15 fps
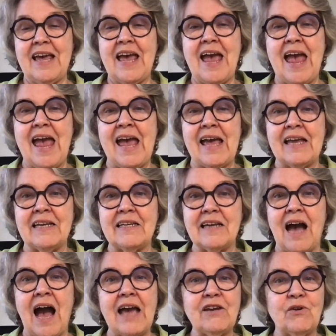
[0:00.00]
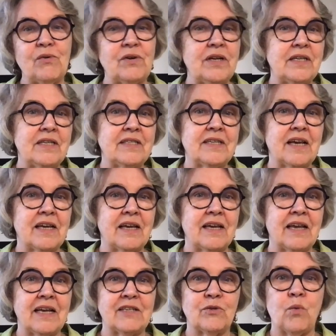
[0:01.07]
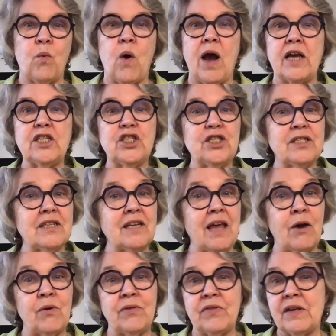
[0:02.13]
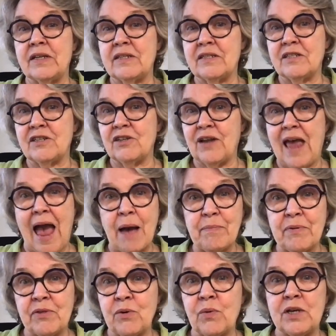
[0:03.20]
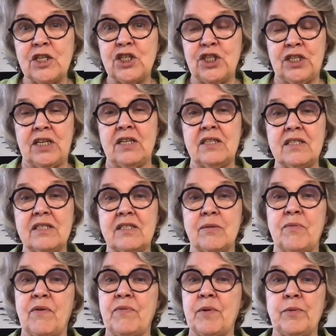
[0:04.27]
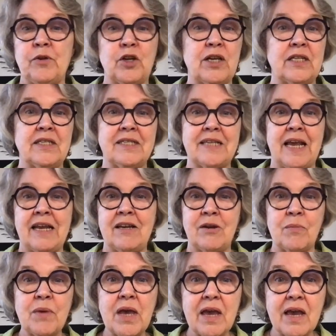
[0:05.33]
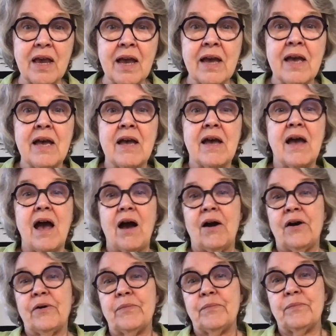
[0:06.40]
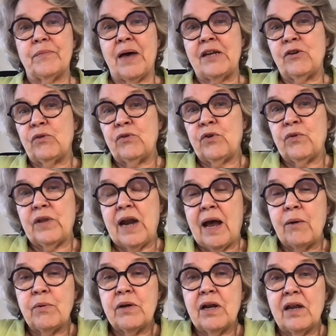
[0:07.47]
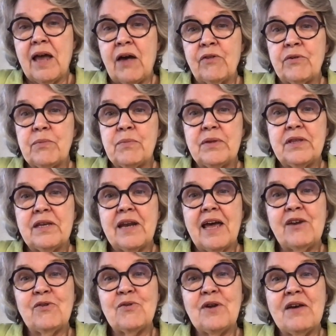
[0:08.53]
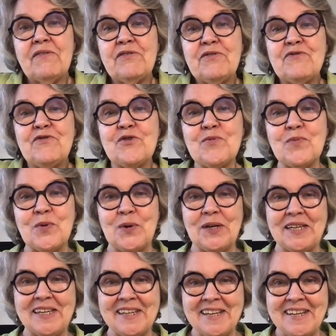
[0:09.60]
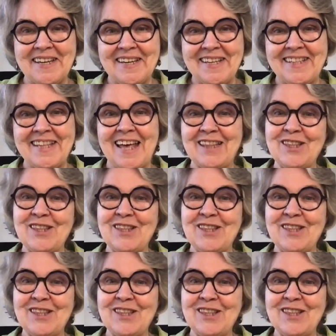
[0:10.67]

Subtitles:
And I don't need to second guess why she's allowing things to happen the way she is. Some of them look insane to me. I don't know that I would allow them, but then I don't have the viewpoint that the